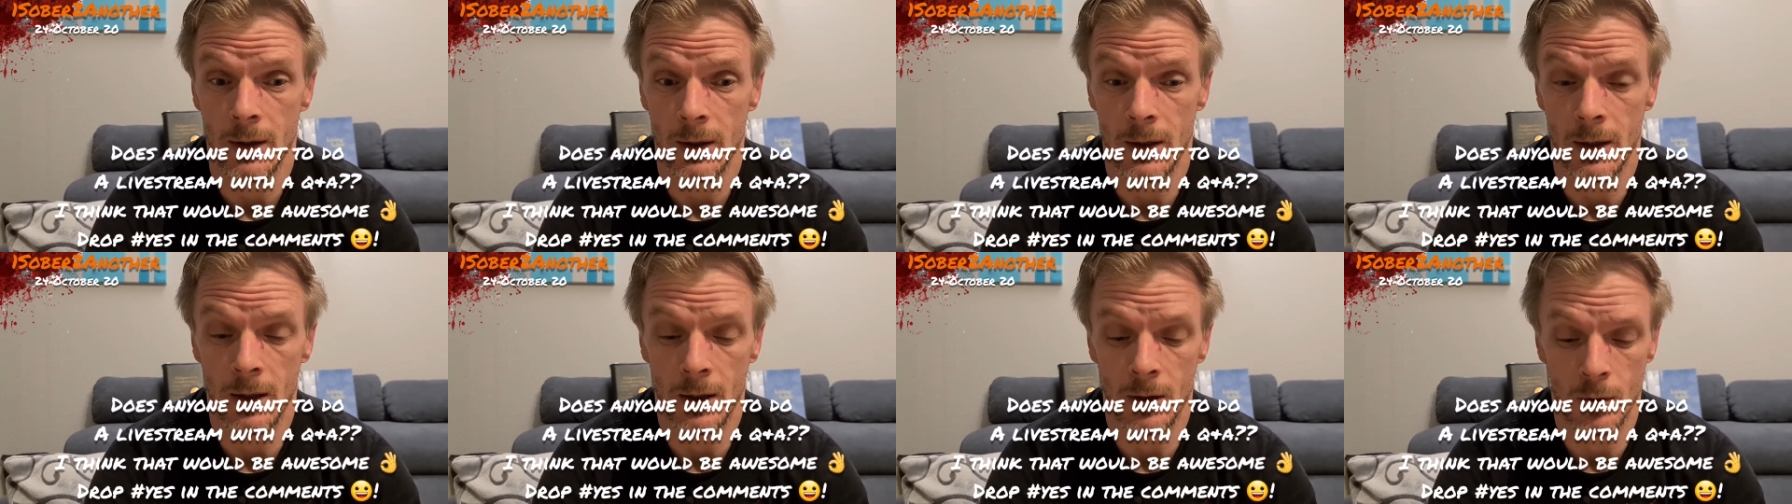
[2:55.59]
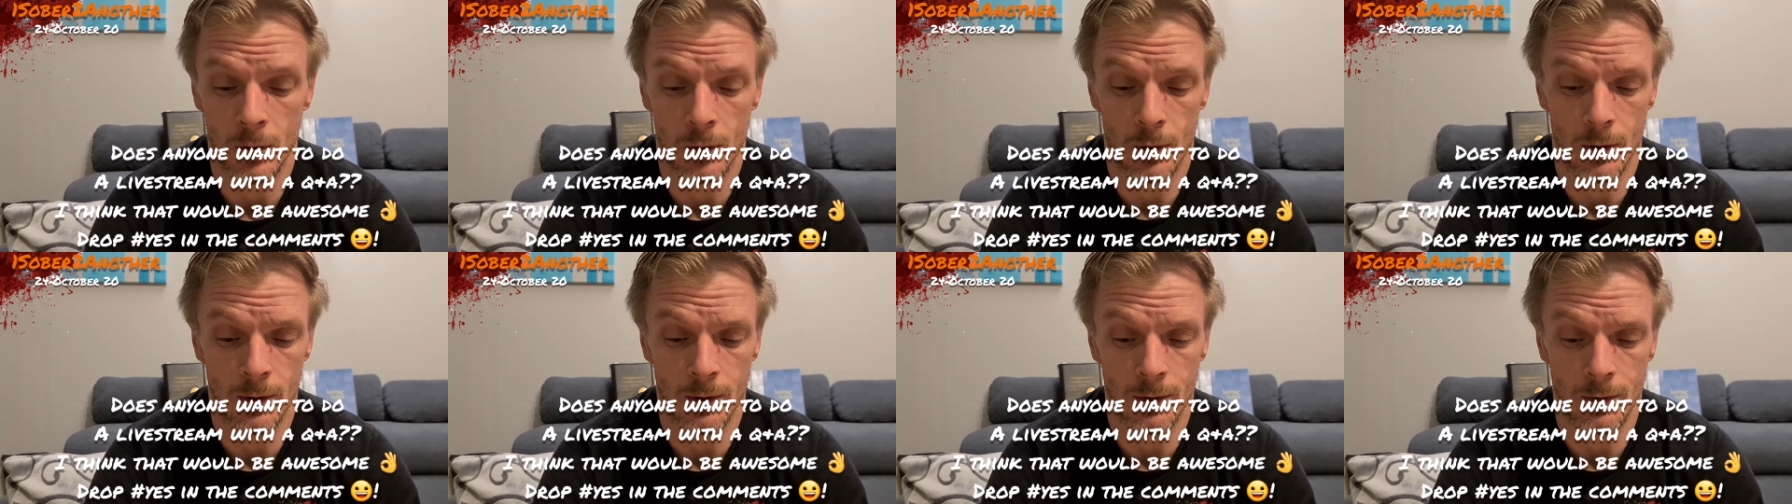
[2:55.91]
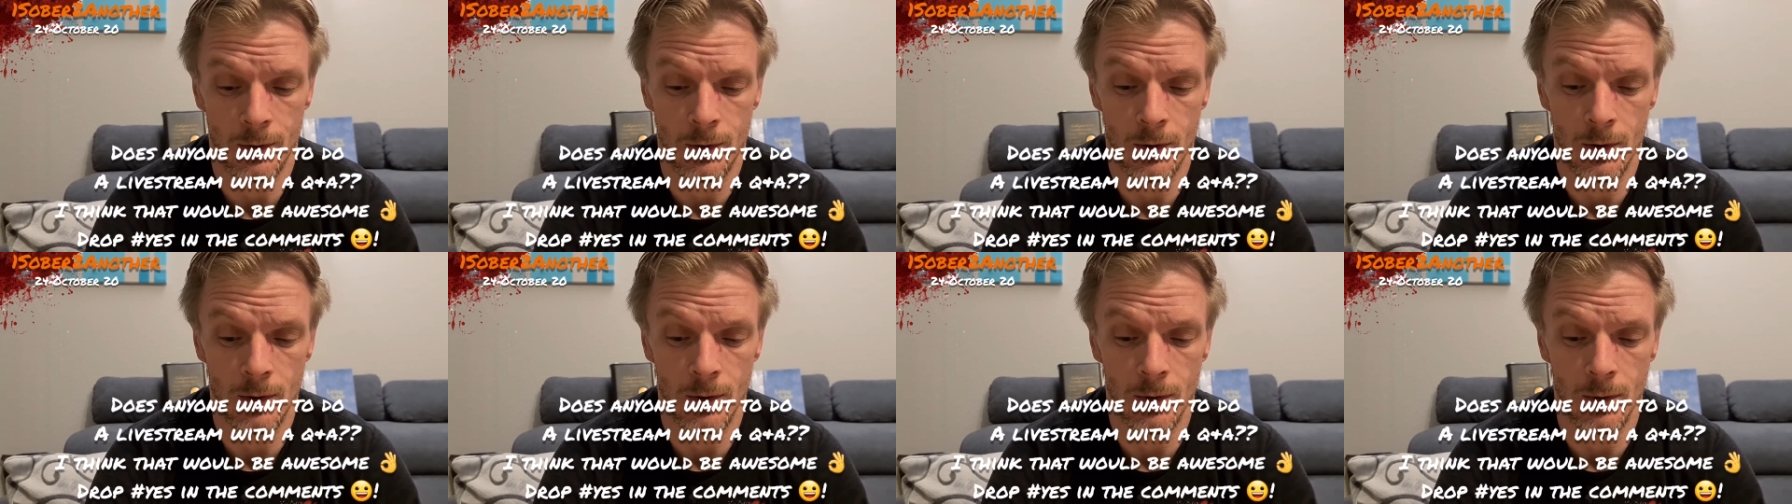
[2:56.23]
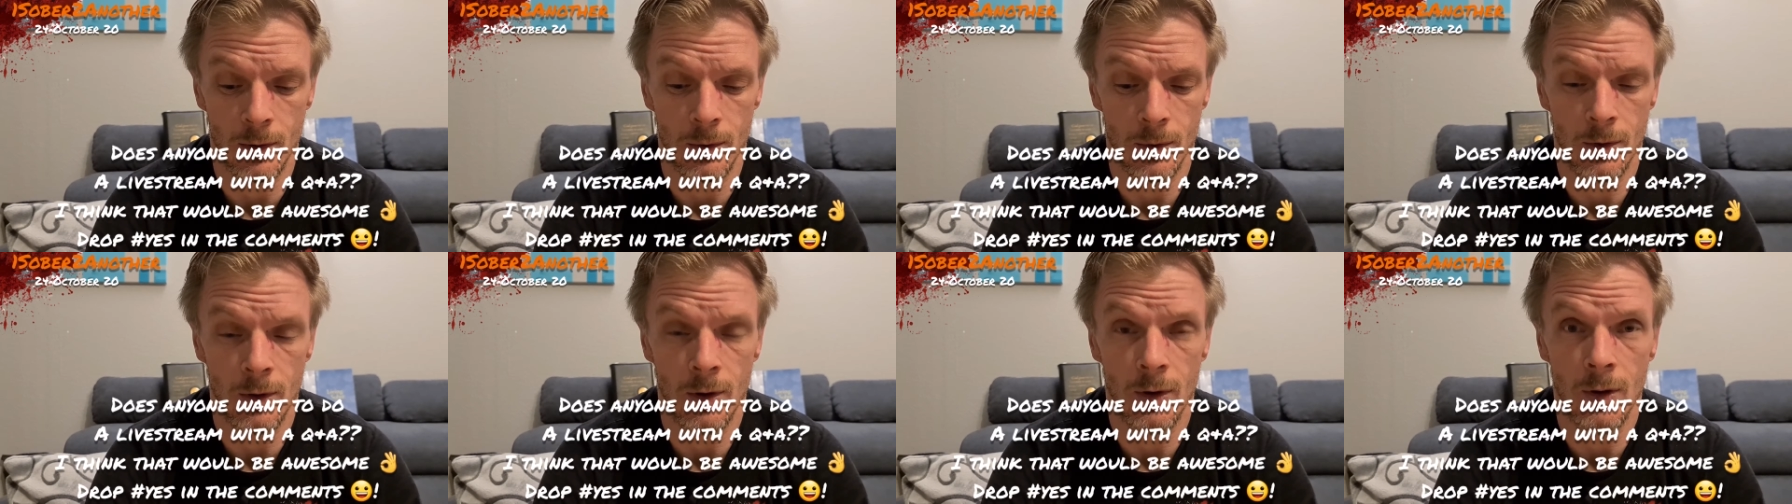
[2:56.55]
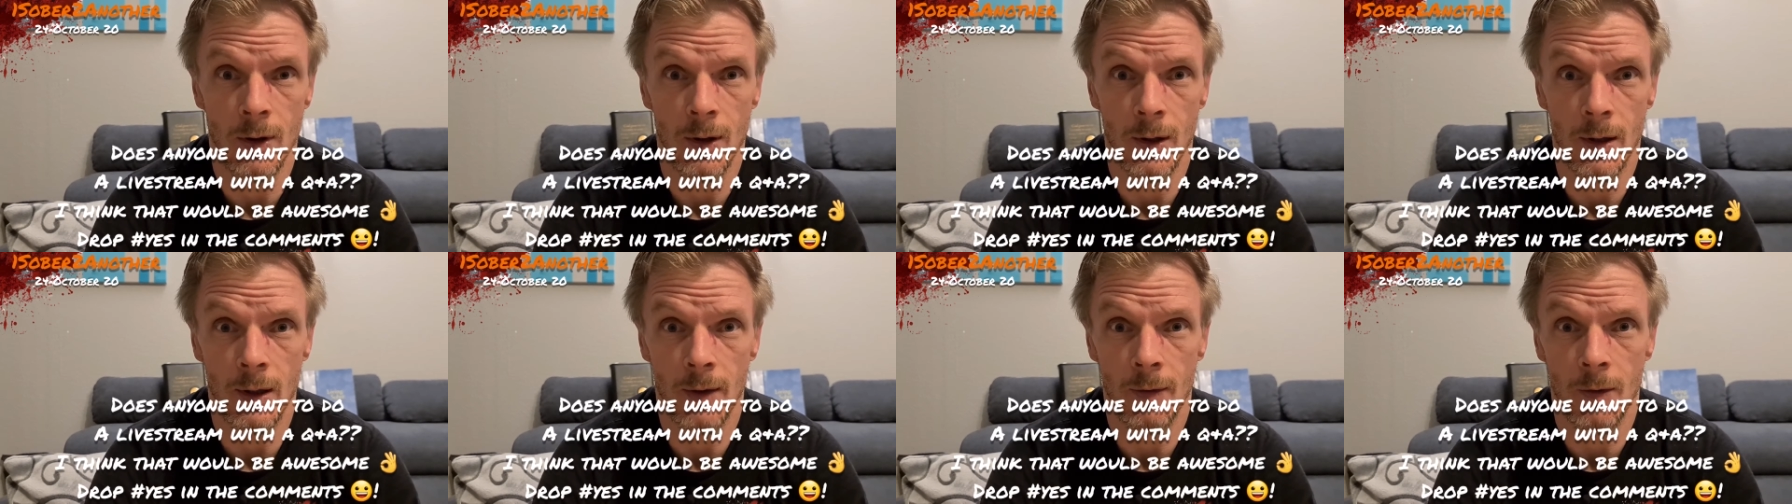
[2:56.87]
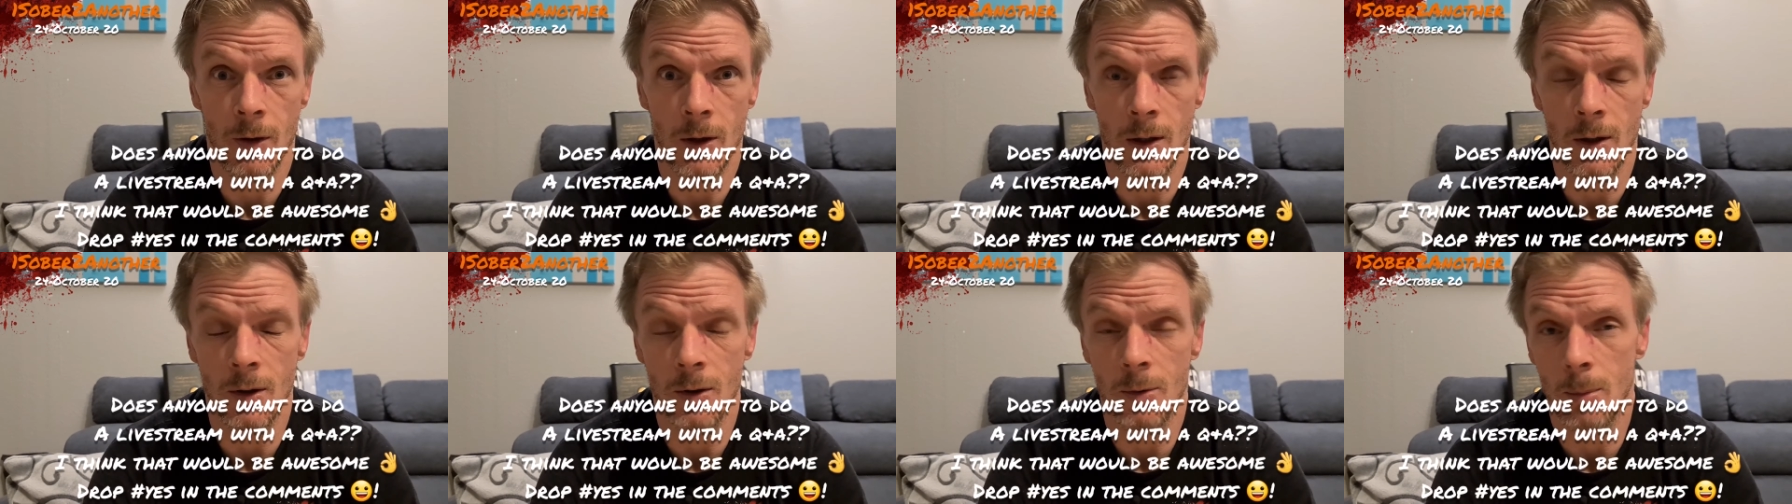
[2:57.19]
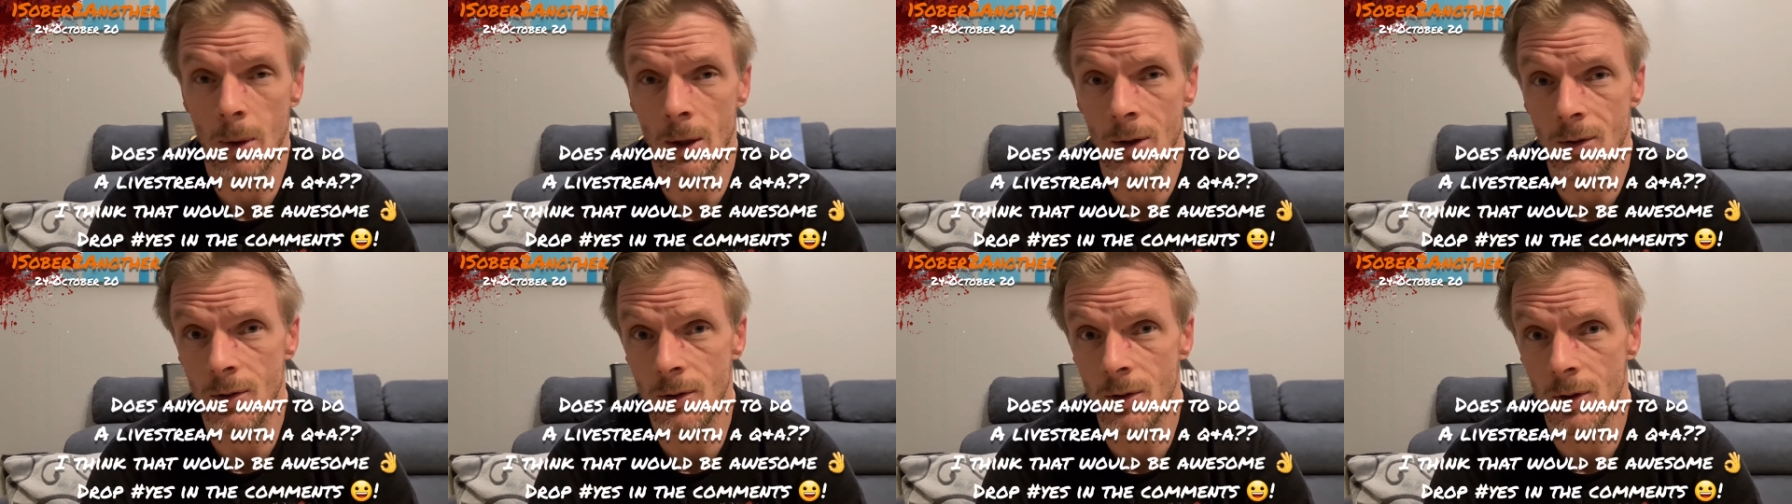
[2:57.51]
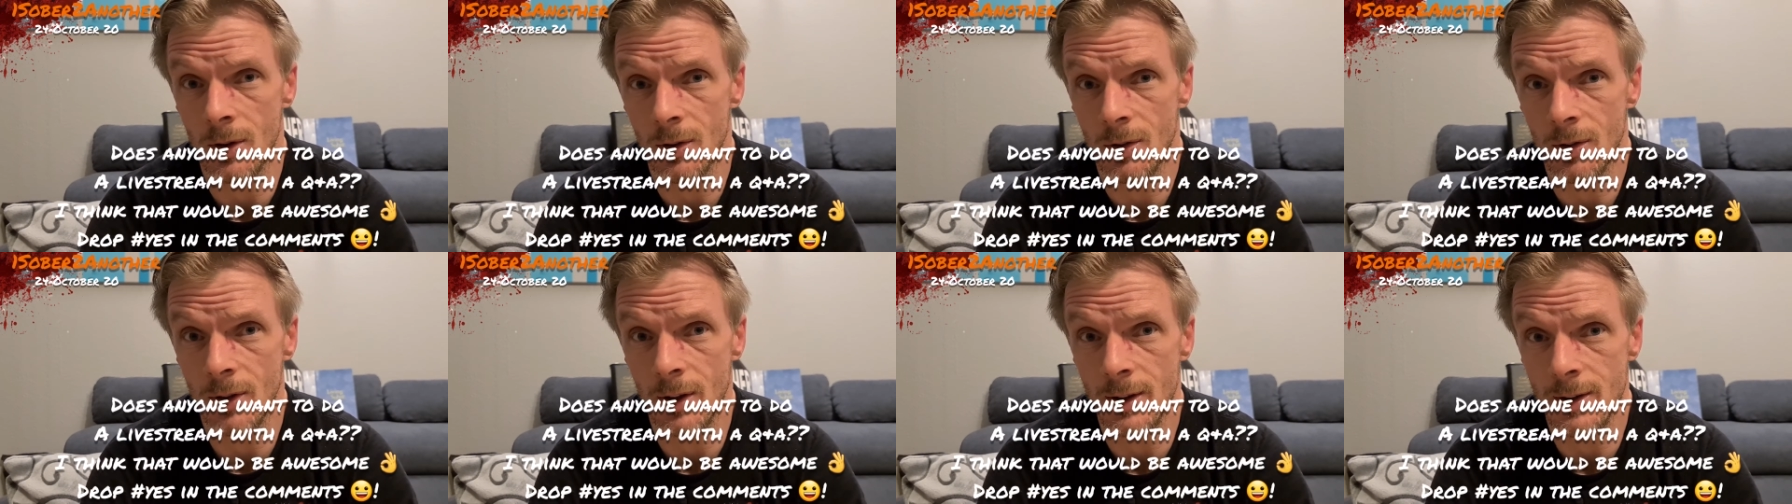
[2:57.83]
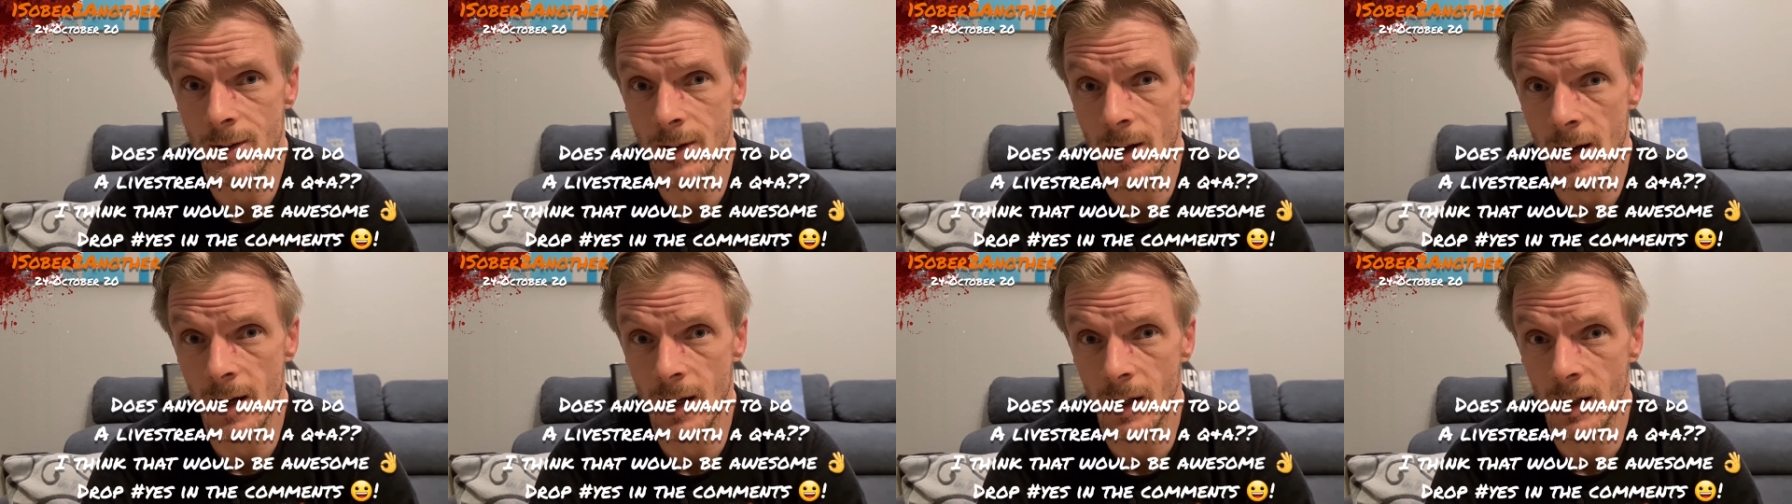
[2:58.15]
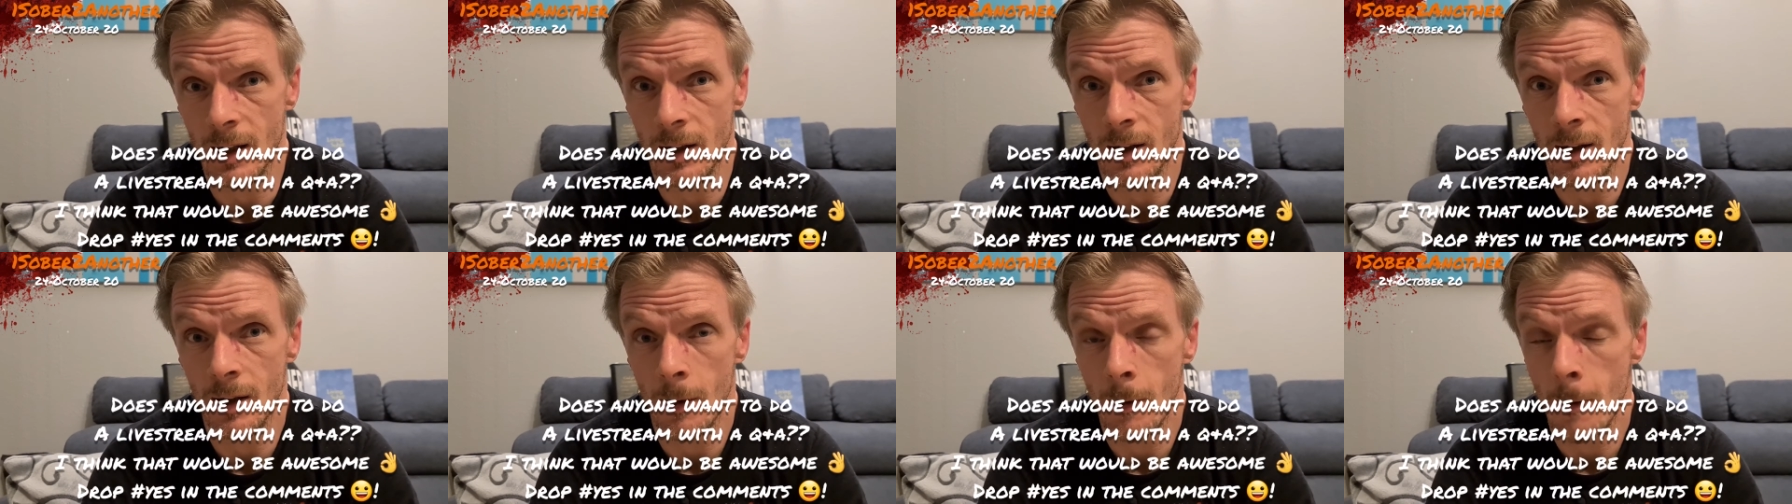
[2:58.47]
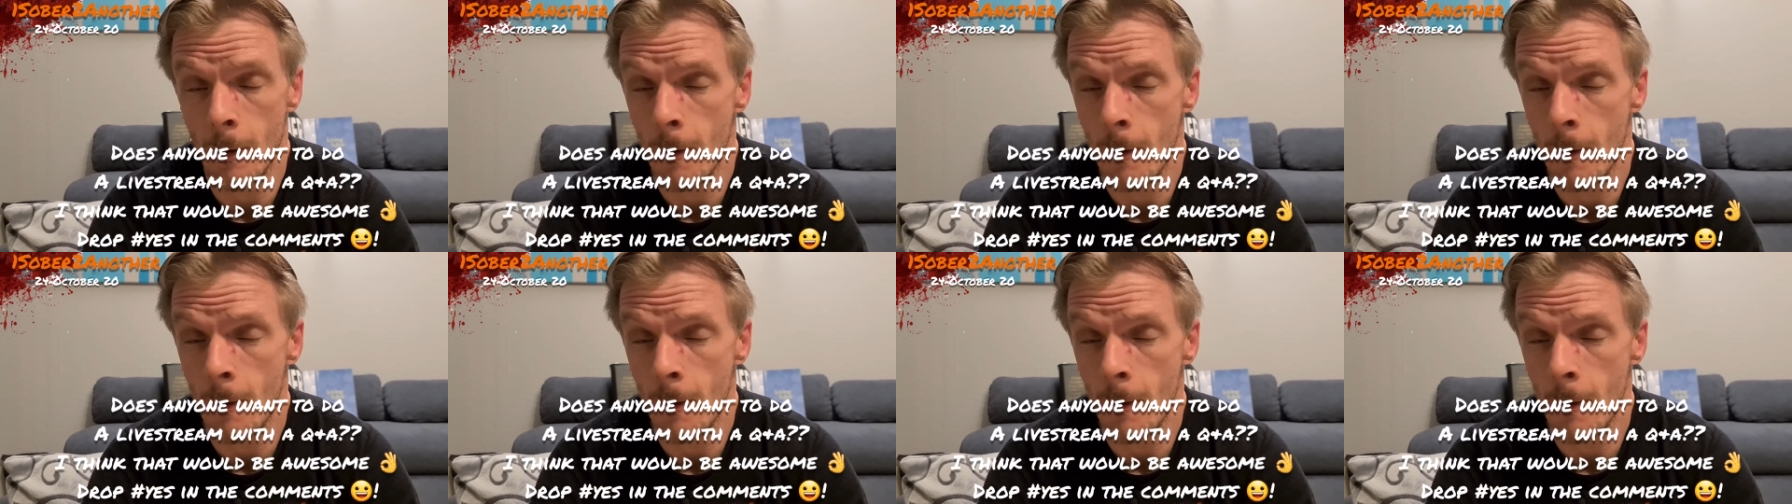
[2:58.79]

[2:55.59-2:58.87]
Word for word: in order to deliver these messages today,